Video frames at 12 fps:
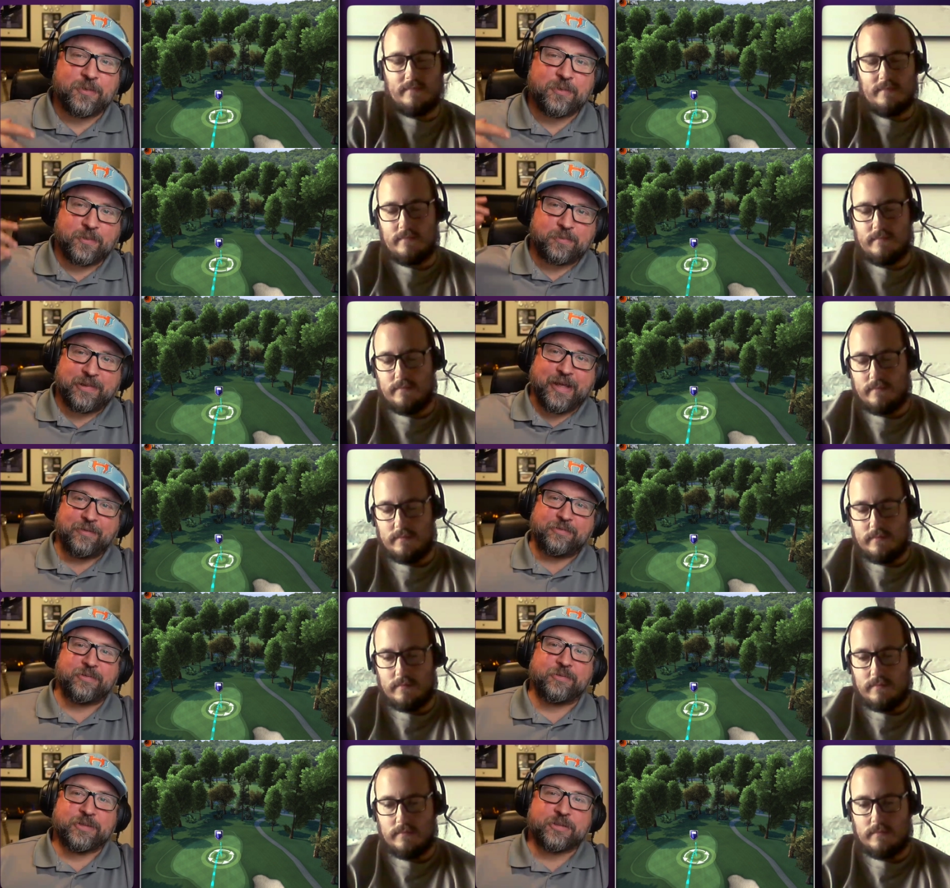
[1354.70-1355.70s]
Speaker 1: want to plow
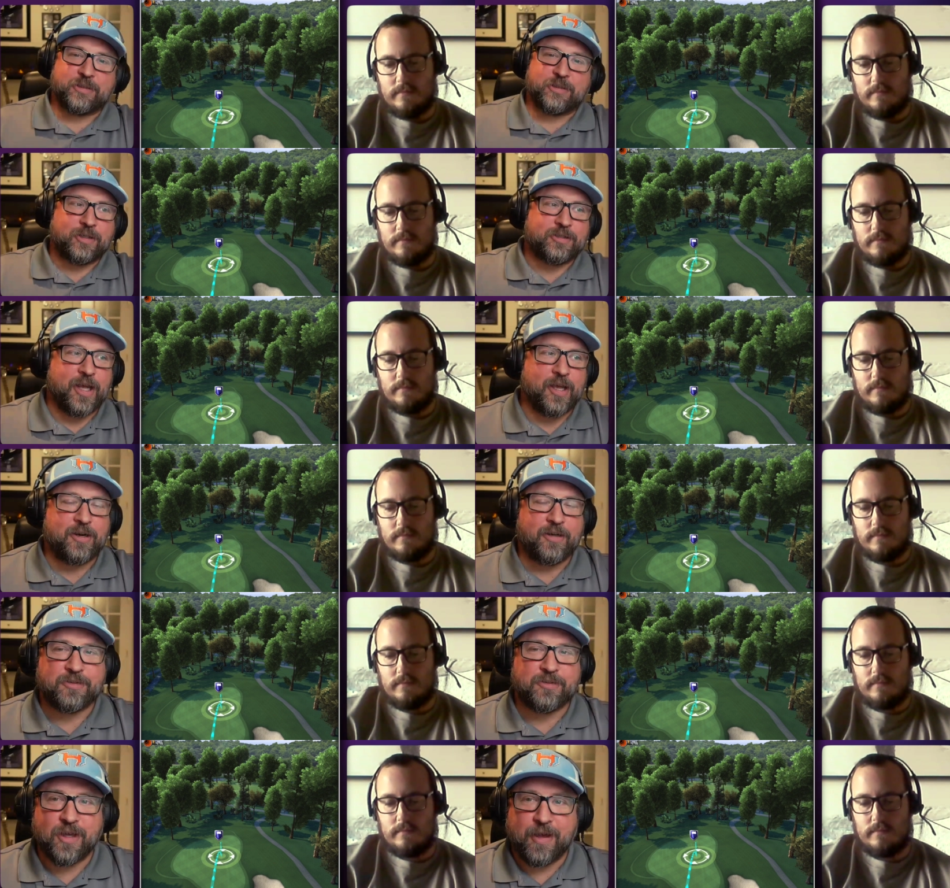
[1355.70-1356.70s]
through and start 10, or are you
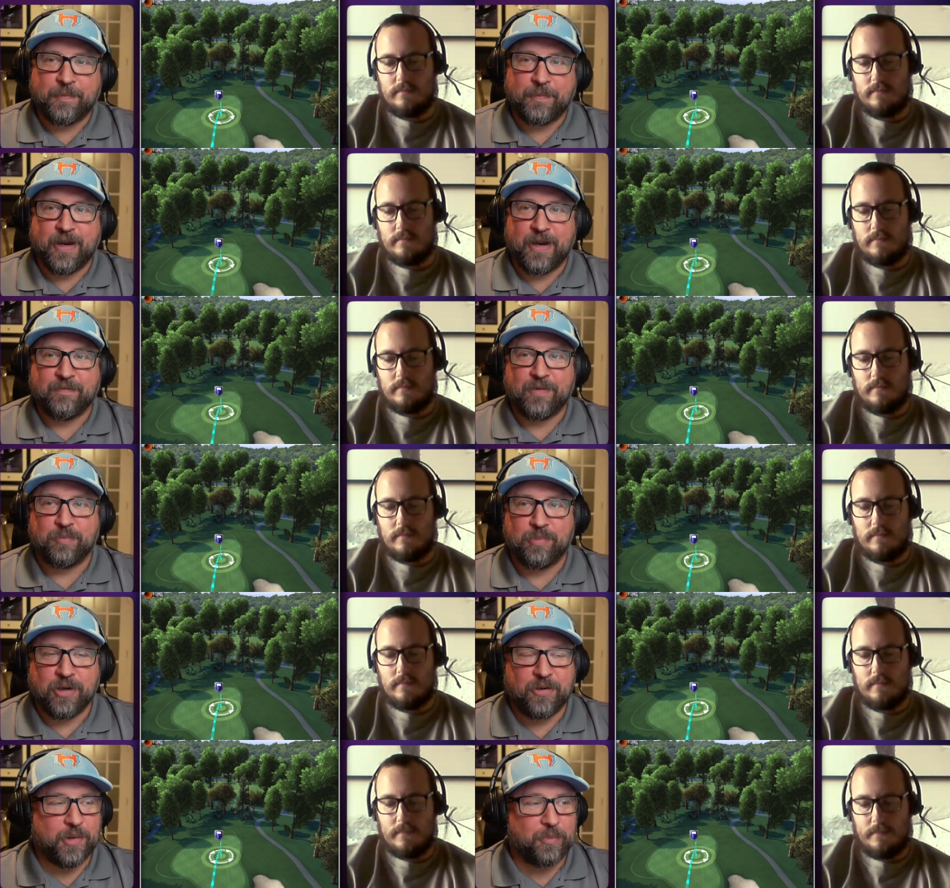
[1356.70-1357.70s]
stopping and having a beer
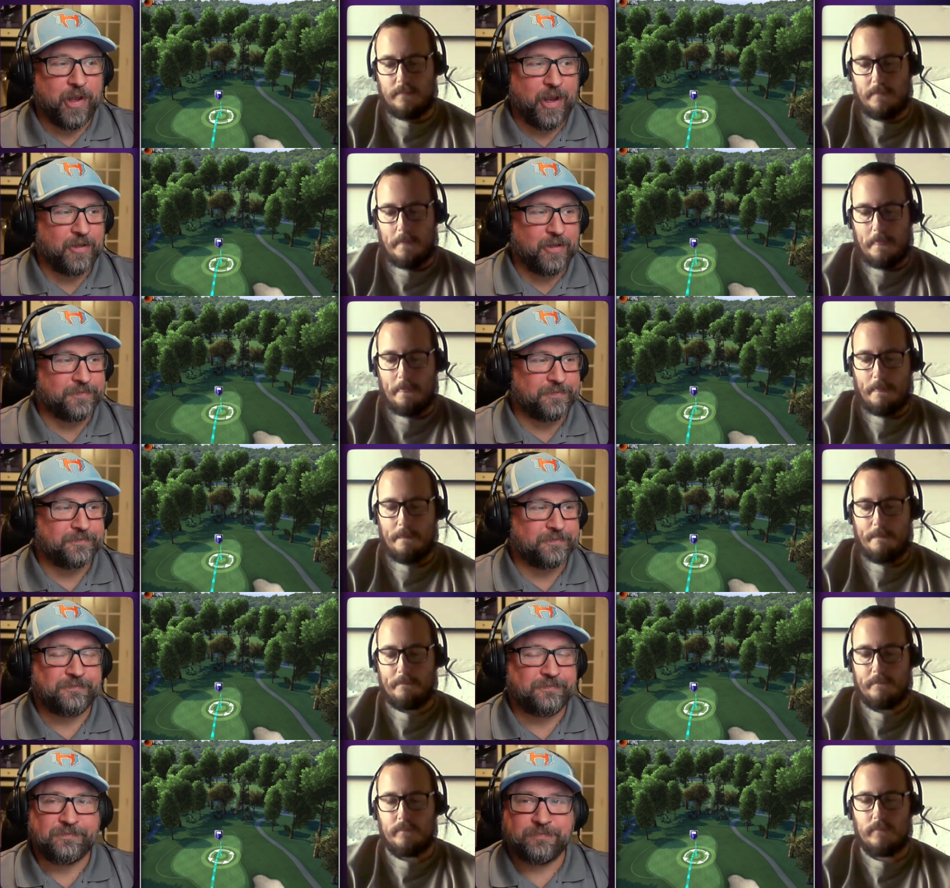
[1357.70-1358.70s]
and a bite?
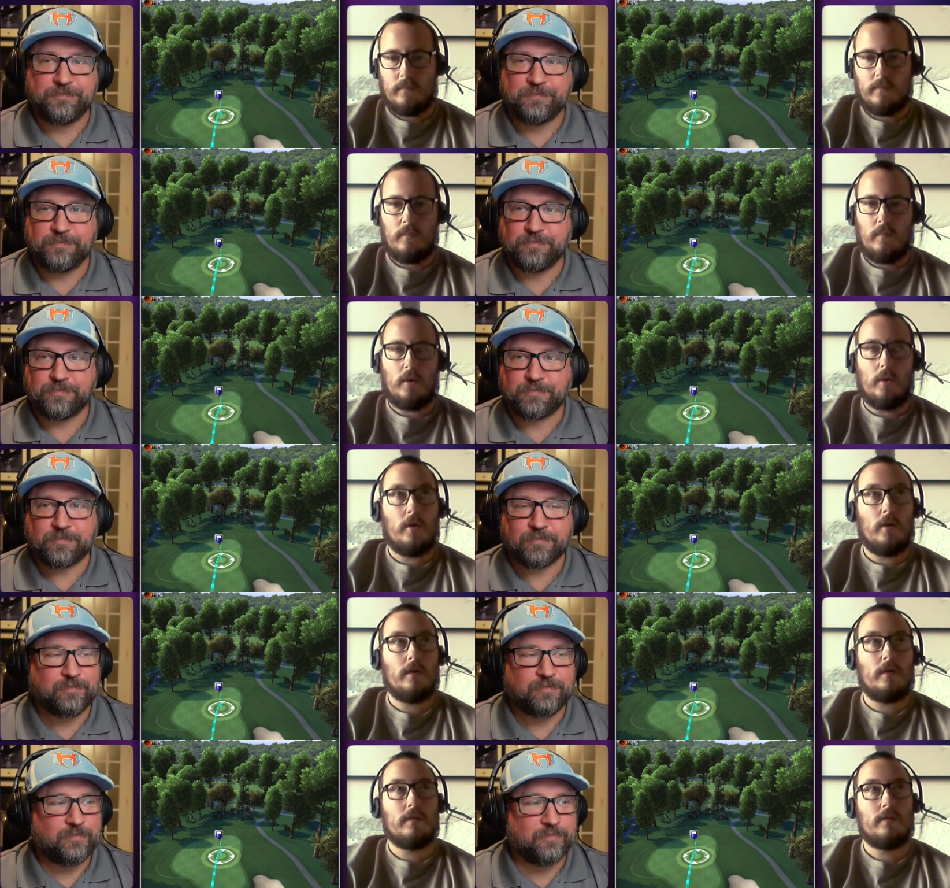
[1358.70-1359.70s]

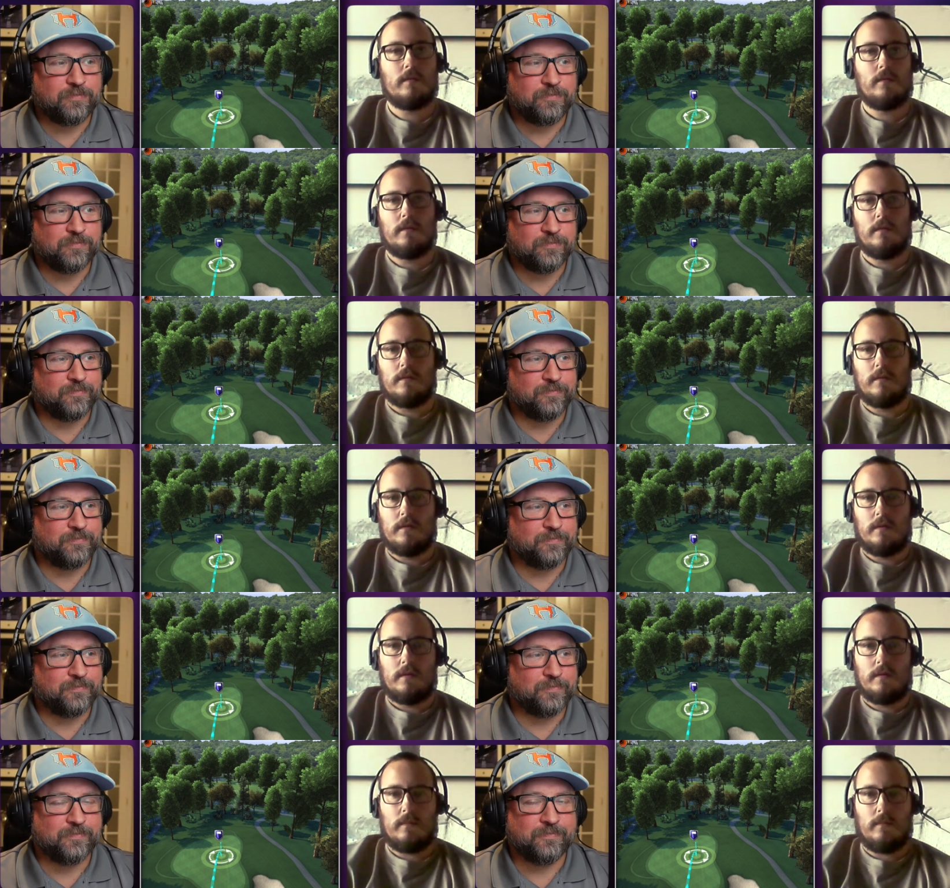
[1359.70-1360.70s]
Uh,
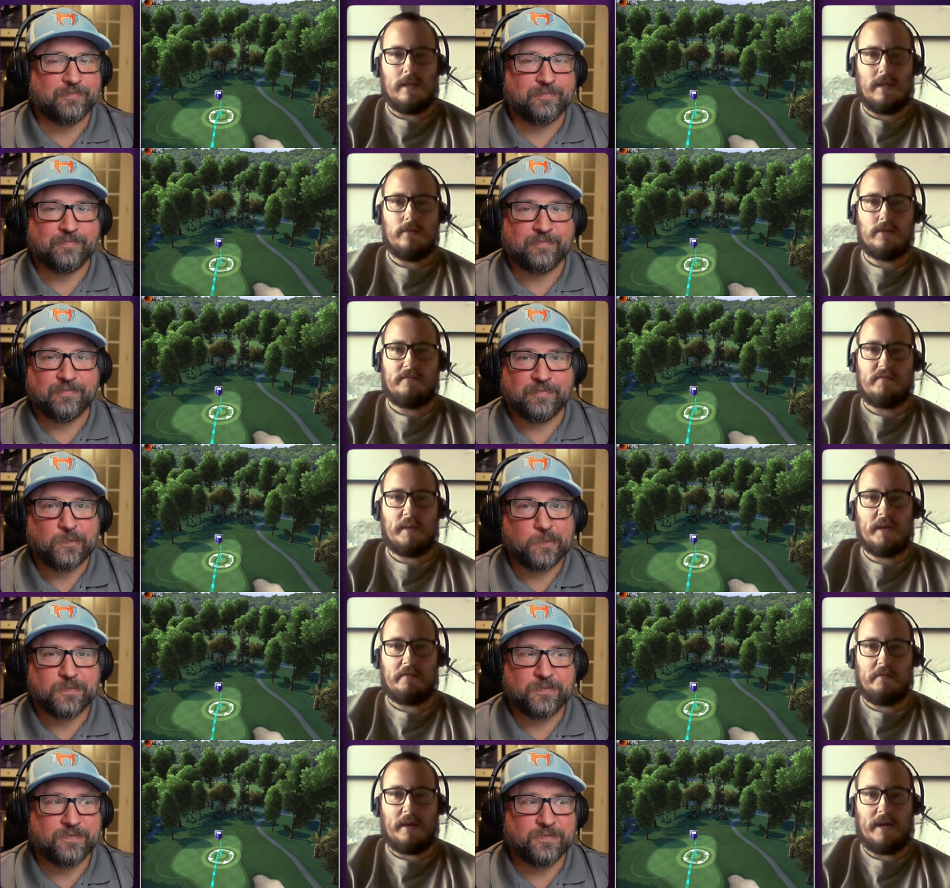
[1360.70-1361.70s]
Speaker 2: well, I usually have a beer
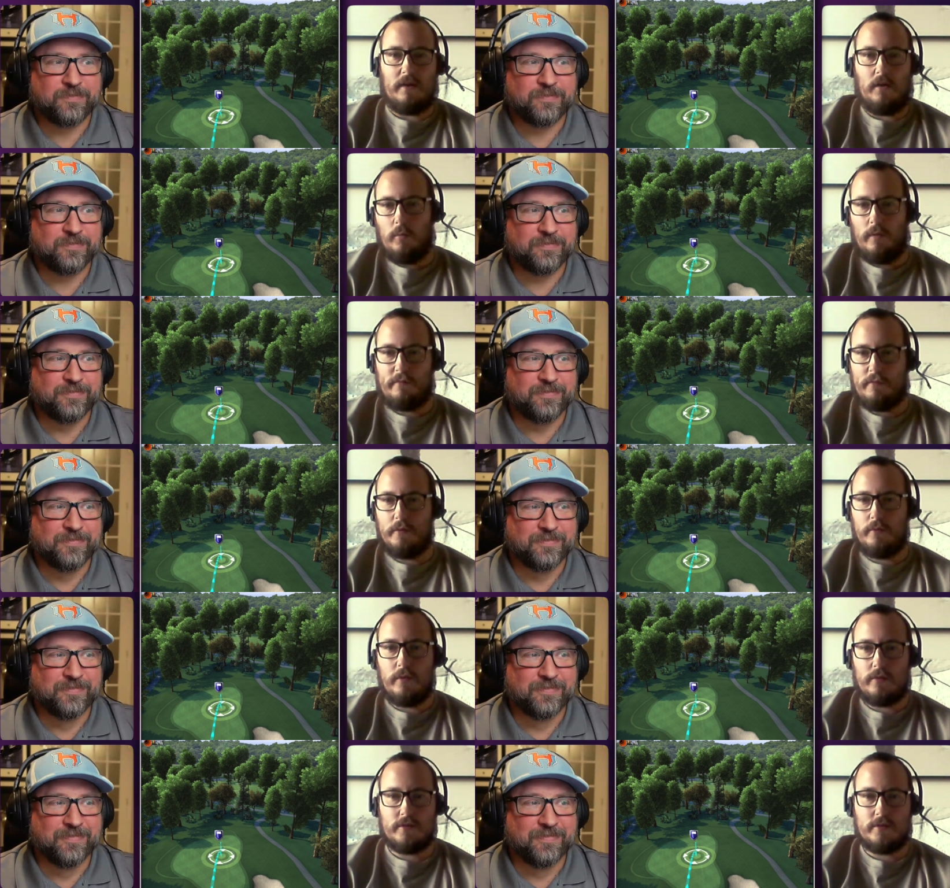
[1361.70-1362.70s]
and a bite all the way through,
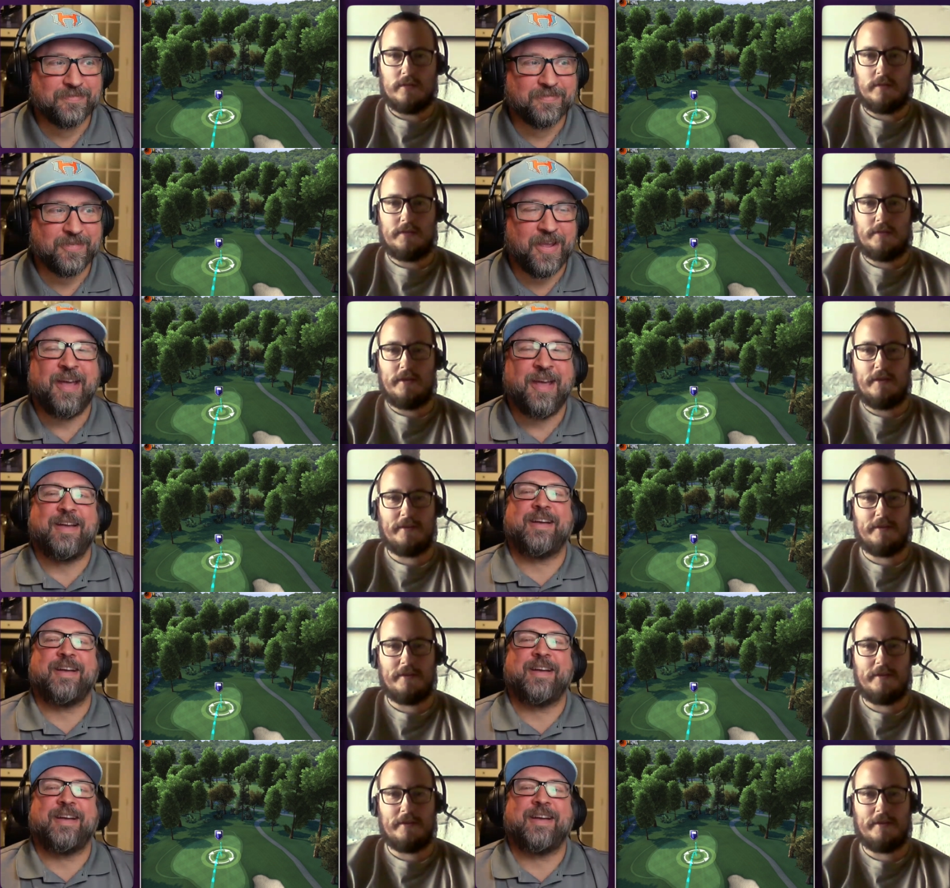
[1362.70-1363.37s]
not just at the. T-